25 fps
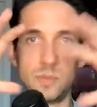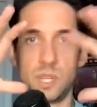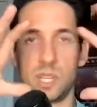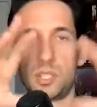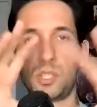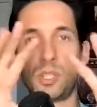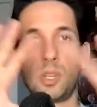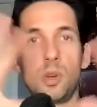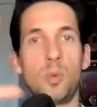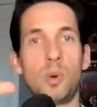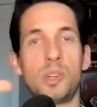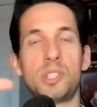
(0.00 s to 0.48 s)

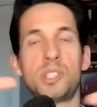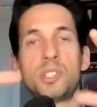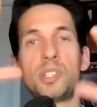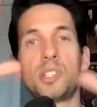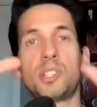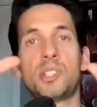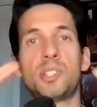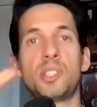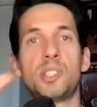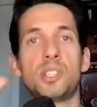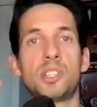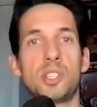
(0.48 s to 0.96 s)
And so once
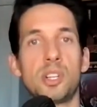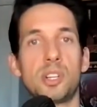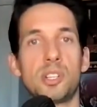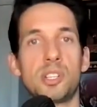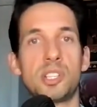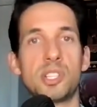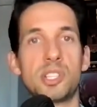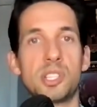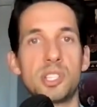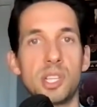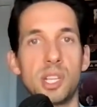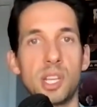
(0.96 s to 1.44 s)
these things start
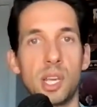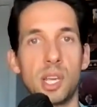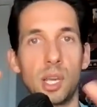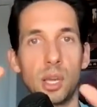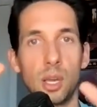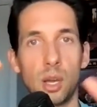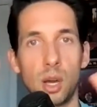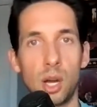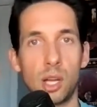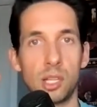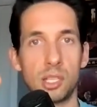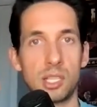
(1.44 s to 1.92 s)

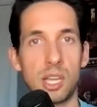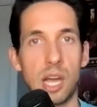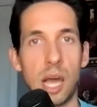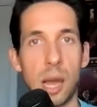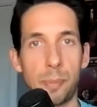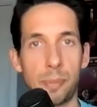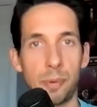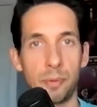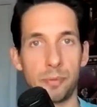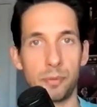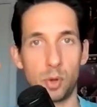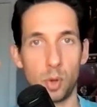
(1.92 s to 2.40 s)
sitting on
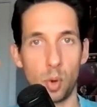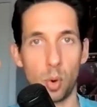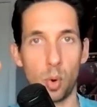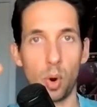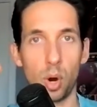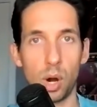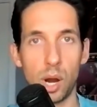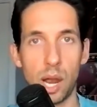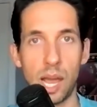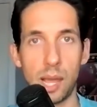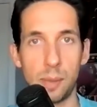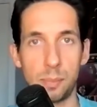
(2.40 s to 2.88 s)
top of
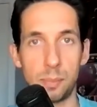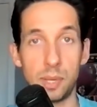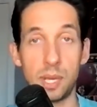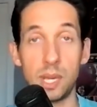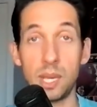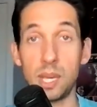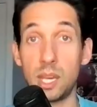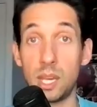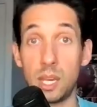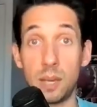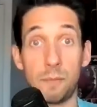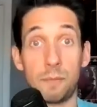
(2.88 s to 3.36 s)
your IP,
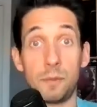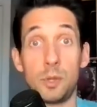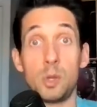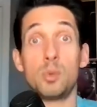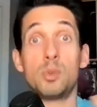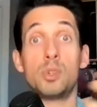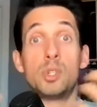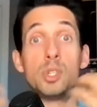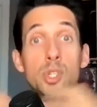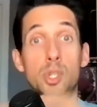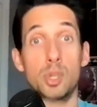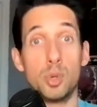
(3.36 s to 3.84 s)
if
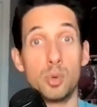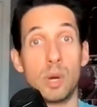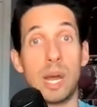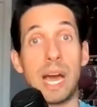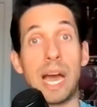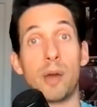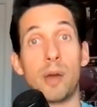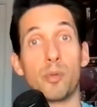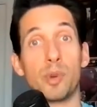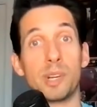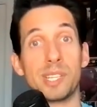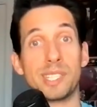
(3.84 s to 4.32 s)
you do
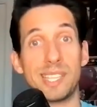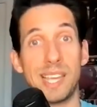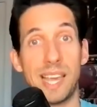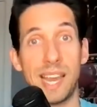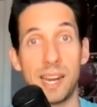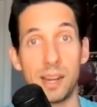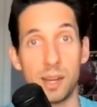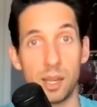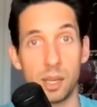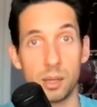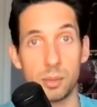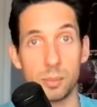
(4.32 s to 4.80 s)
not
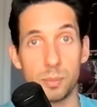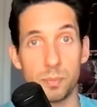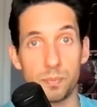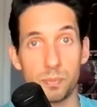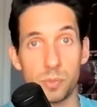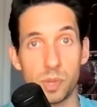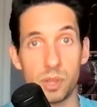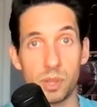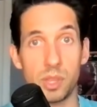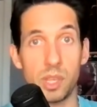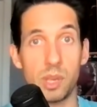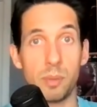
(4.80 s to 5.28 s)
retain it
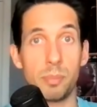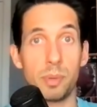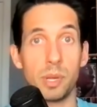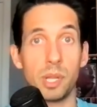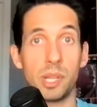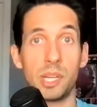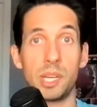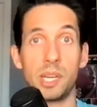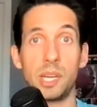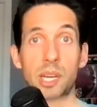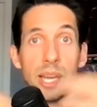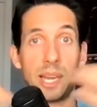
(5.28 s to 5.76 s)
and the
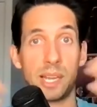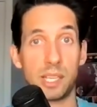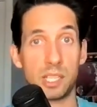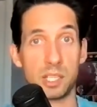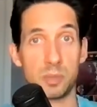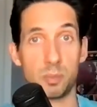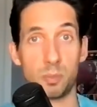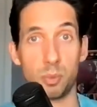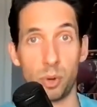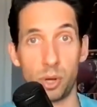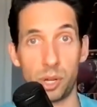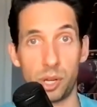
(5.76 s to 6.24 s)
ability to
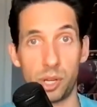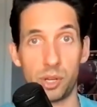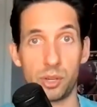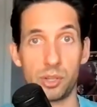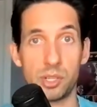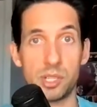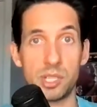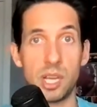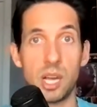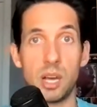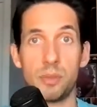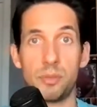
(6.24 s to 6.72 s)
exploit it
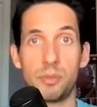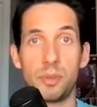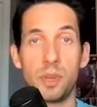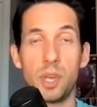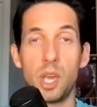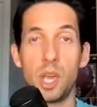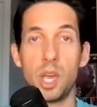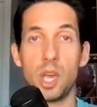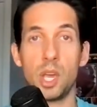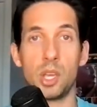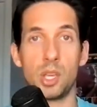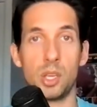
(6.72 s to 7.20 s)
yourself,
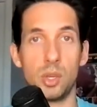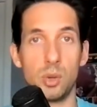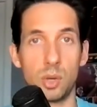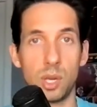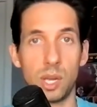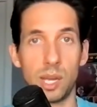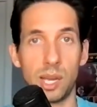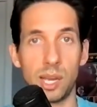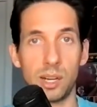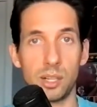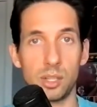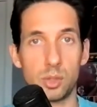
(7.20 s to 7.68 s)
you
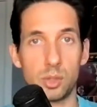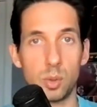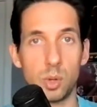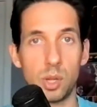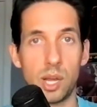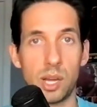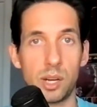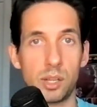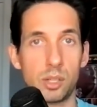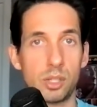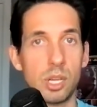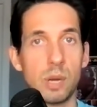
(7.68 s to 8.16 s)
can get into a
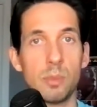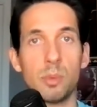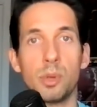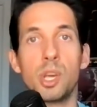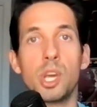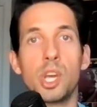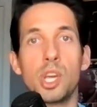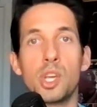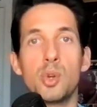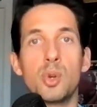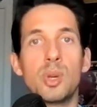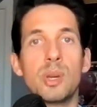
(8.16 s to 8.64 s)
lot of
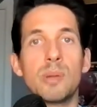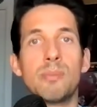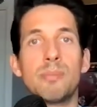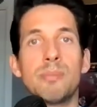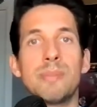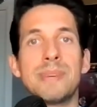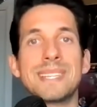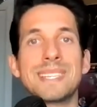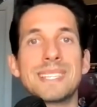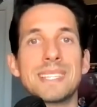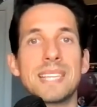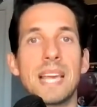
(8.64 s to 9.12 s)
trouble. You can
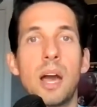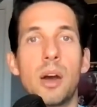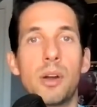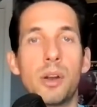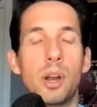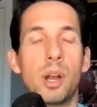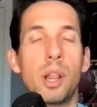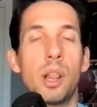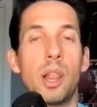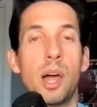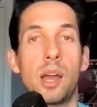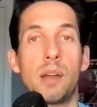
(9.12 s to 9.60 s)
miss out
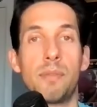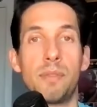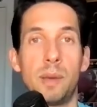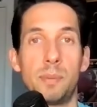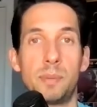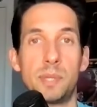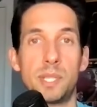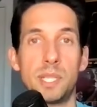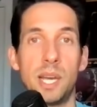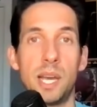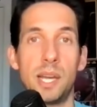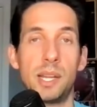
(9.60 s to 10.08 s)
on a lot of
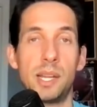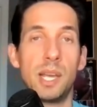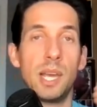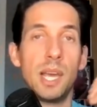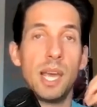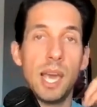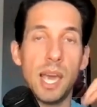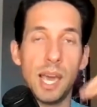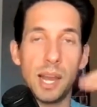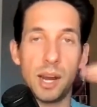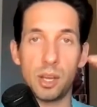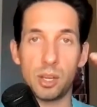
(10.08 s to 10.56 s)
upside.
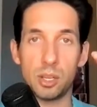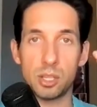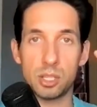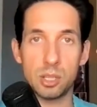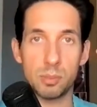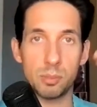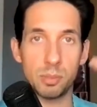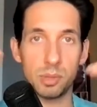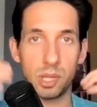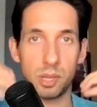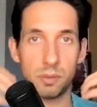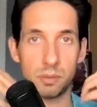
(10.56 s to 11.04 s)
And I
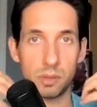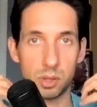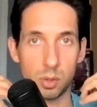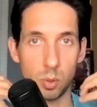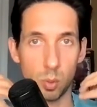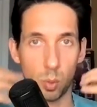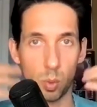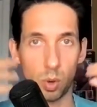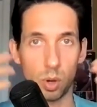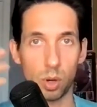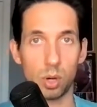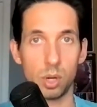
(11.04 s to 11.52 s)
also believe that
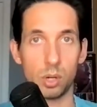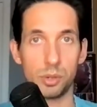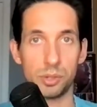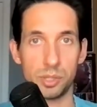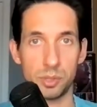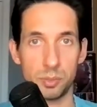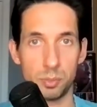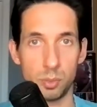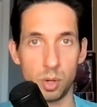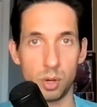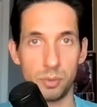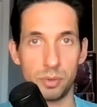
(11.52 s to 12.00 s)
the world
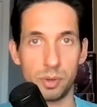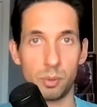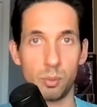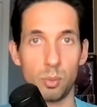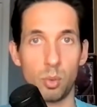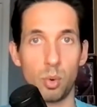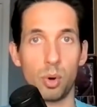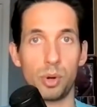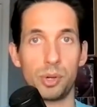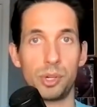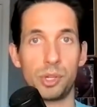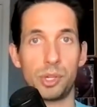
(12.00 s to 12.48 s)
is moving
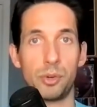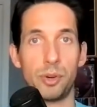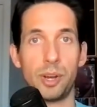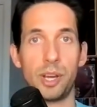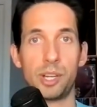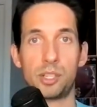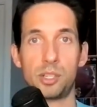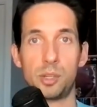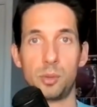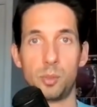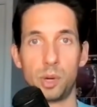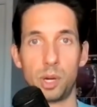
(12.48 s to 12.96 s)
more in a
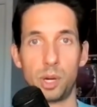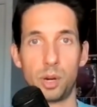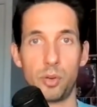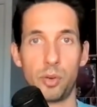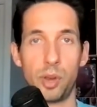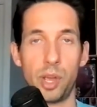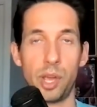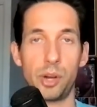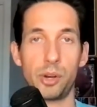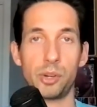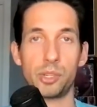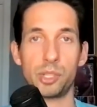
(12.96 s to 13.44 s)
direction where
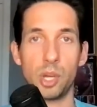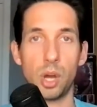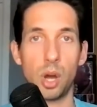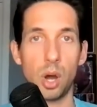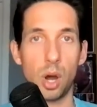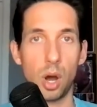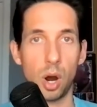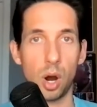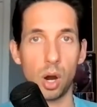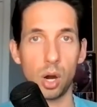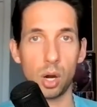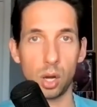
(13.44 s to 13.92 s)
creators
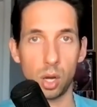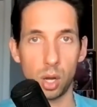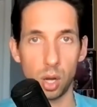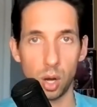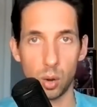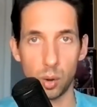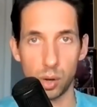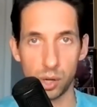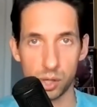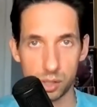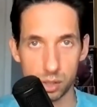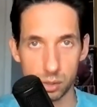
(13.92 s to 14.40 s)
are
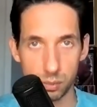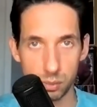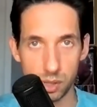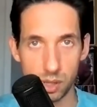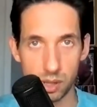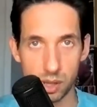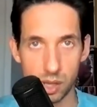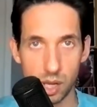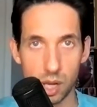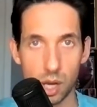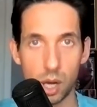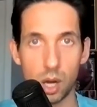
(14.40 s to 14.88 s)
going to
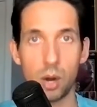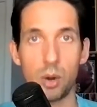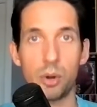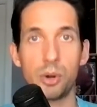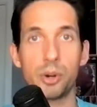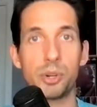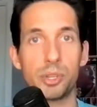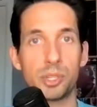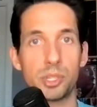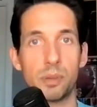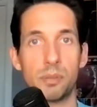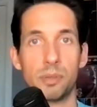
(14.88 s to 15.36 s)
be the
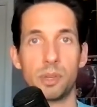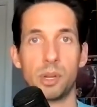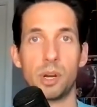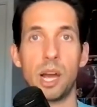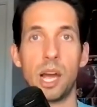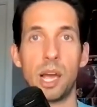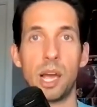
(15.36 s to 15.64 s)
owners of their